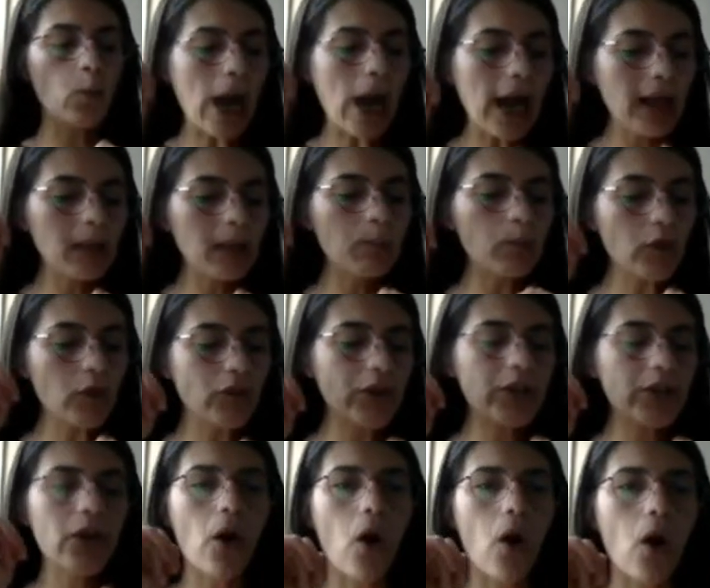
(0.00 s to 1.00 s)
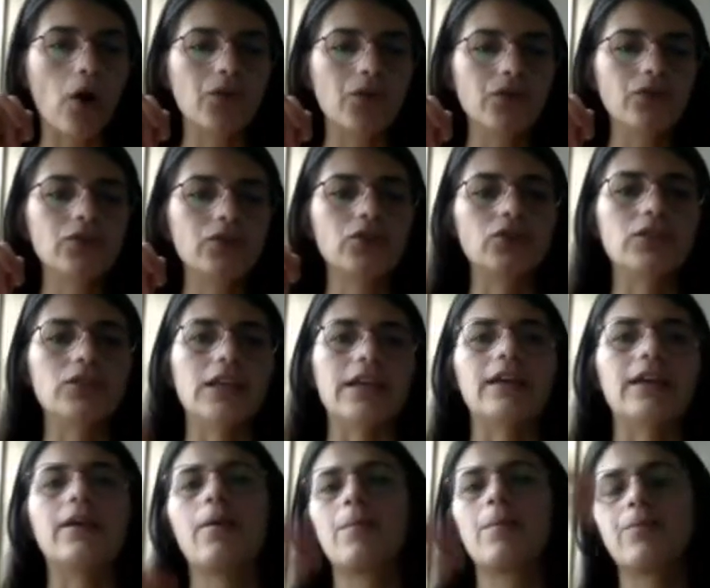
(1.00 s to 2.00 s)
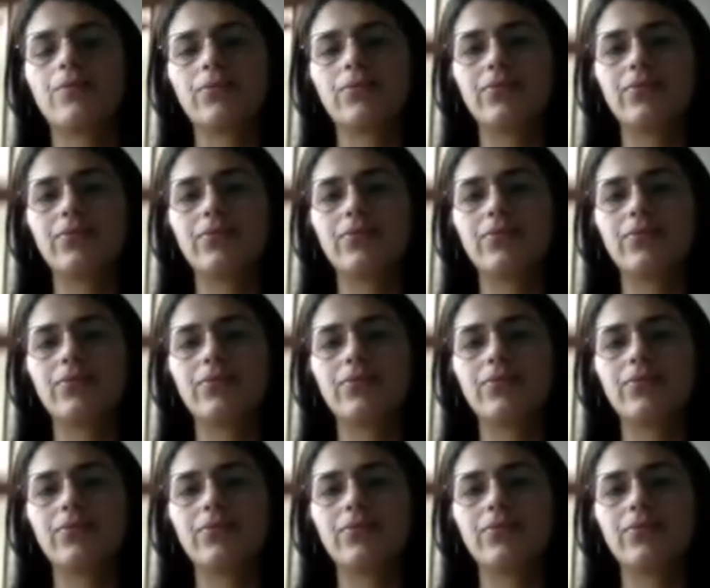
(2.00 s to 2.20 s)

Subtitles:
And while moving on to the